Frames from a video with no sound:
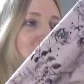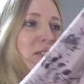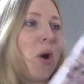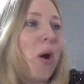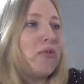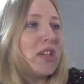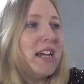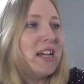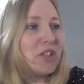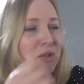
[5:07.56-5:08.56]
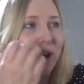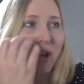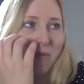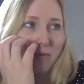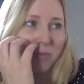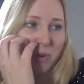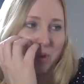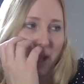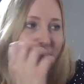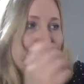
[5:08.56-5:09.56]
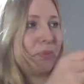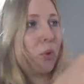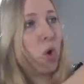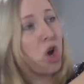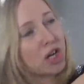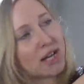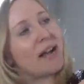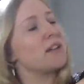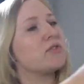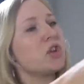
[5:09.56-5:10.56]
and soft, just quite comfortable work kind of